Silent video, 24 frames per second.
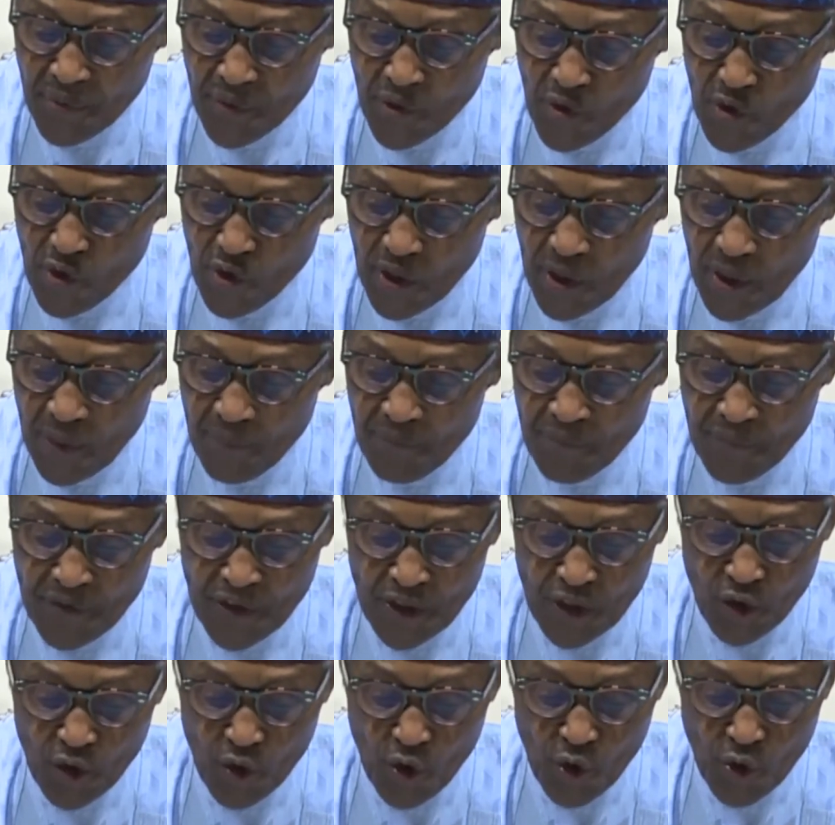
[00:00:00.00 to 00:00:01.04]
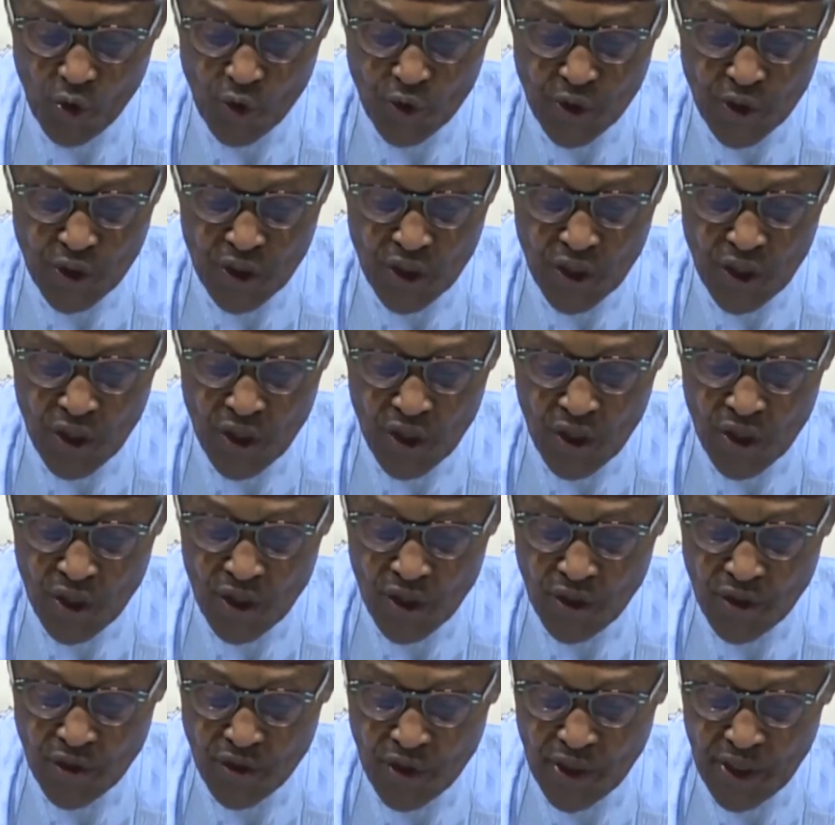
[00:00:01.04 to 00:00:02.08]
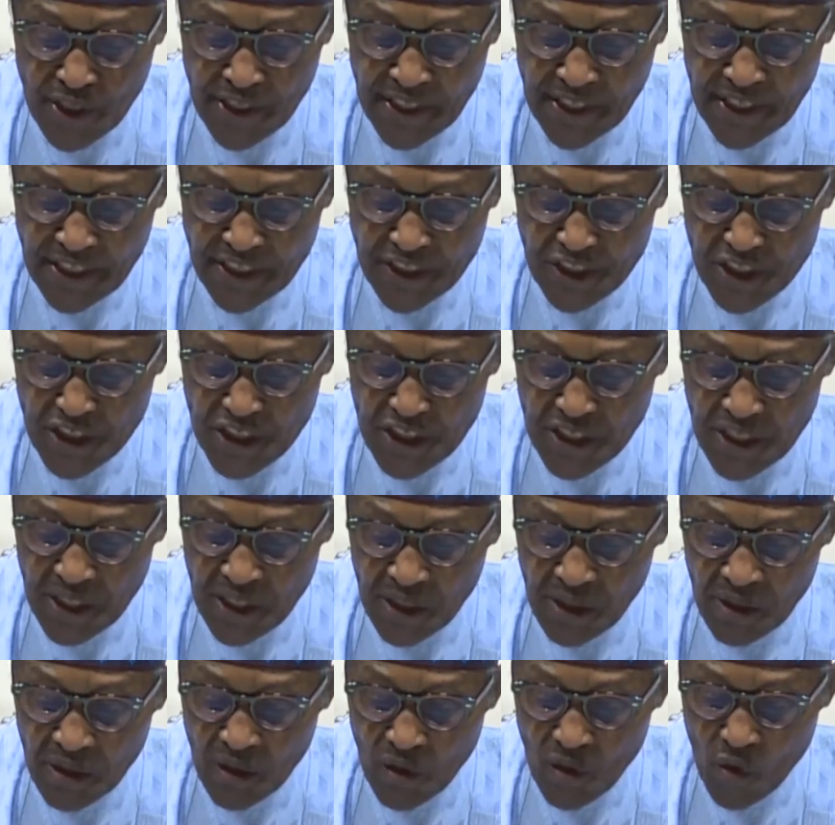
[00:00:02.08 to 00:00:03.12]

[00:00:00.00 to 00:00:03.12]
program loans to an additional